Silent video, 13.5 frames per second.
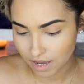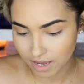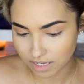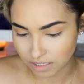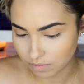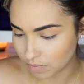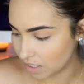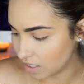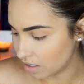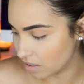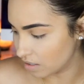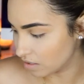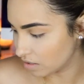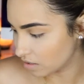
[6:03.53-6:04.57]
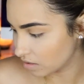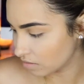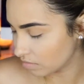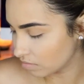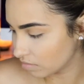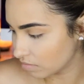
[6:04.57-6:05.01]
is because,
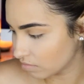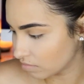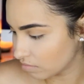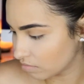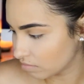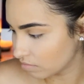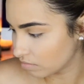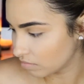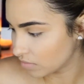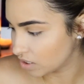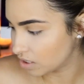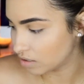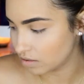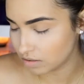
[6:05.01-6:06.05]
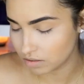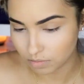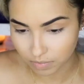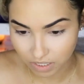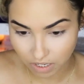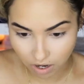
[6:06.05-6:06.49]
to
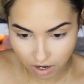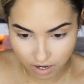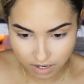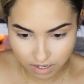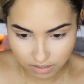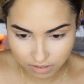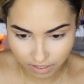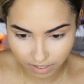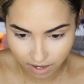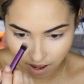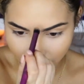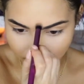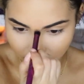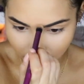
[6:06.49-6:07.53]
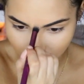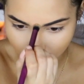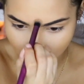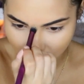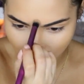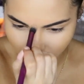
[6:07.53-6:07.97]
be honest, like I feel like
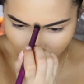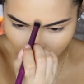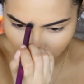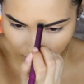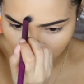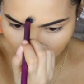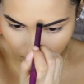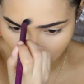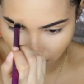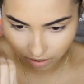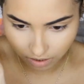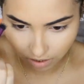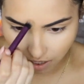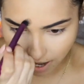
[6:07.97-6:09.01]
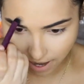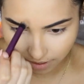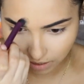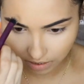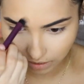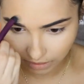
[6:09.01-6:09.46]
my eyebrows look a
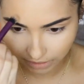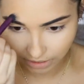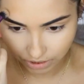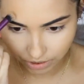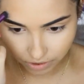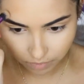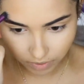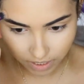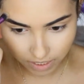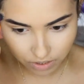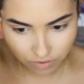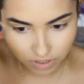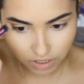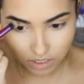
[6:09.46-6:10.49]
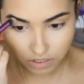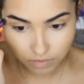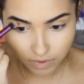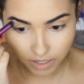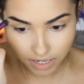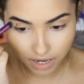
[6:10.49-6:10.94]
lot cleaner when I do it
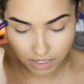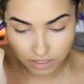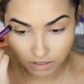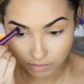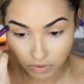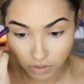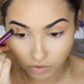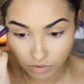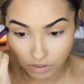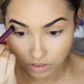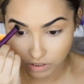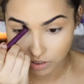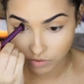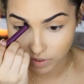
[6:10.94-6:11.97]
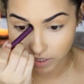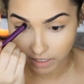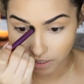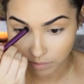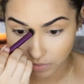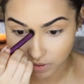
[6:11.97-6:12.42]
this way as opposed to
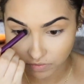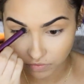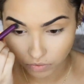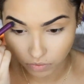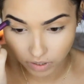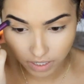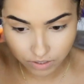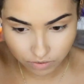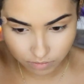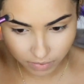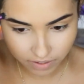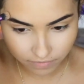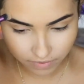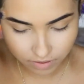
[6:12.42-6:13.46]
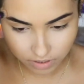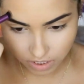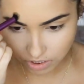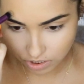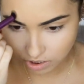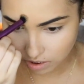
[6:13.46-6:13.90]
doing it before I do my
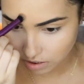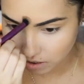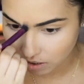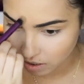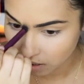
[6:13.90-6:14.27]
foundation.